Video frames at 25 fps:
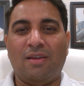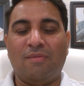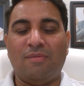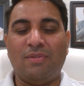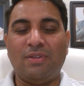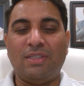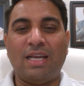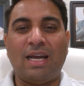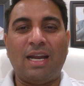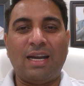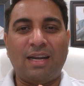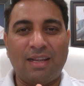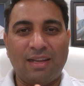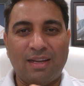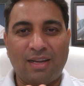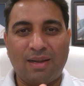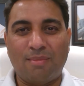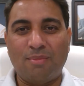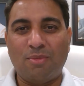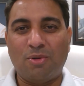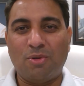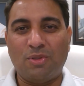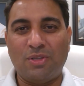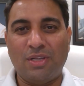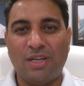With that, I
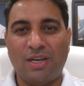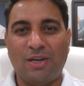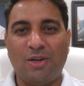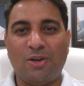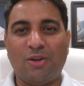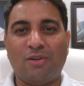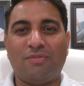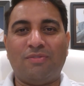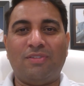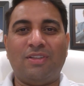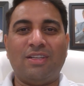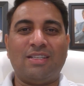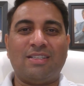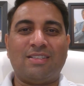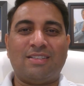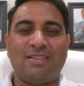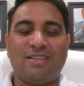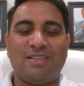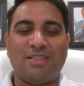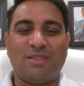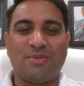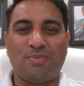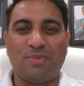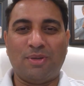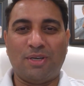come to the end of this
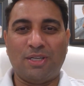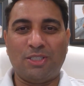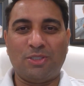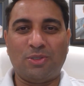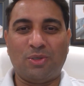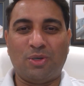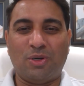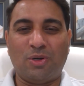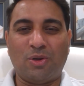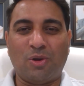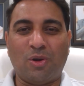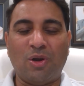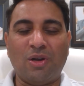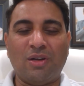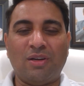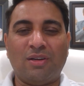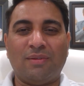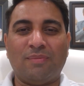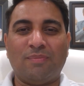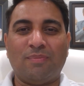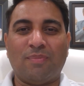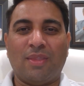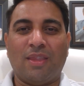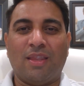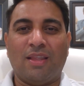spiritual talk.
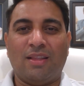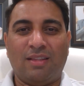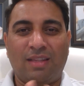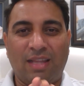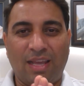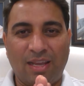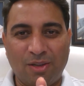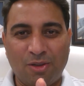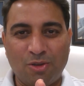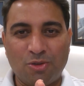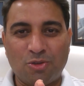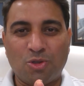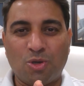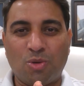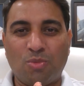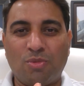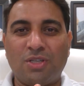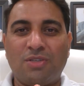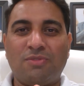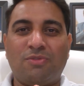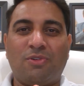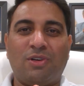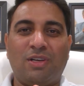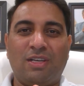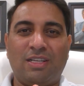Thank you so
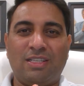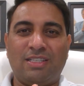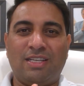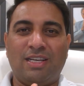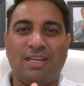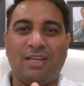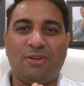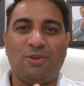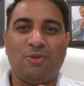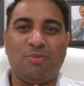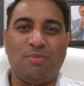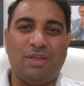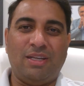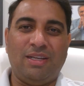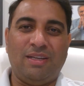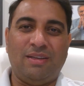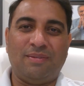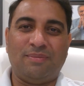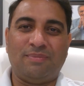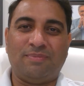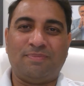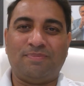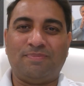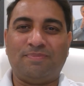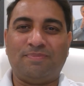much for listening to me.